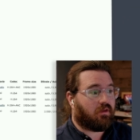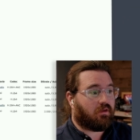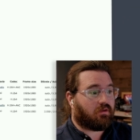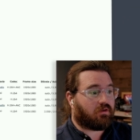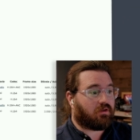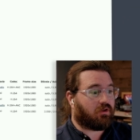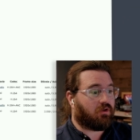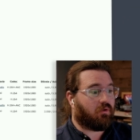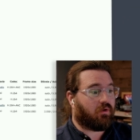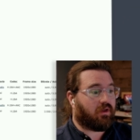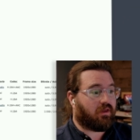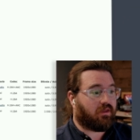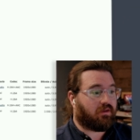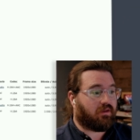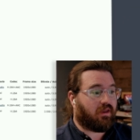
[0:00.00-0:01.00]
Going to go
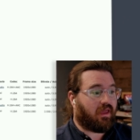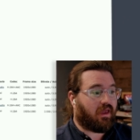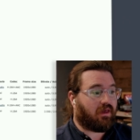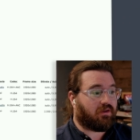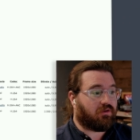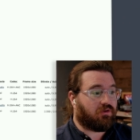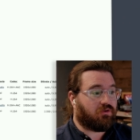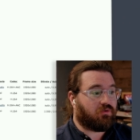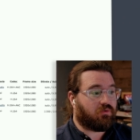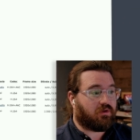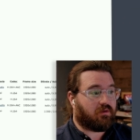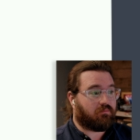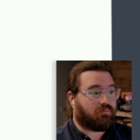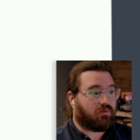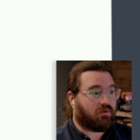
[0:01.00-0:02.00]
ahead and add a new
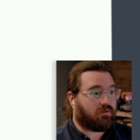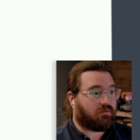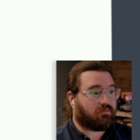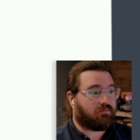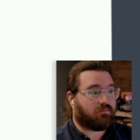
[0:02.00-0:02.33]
input.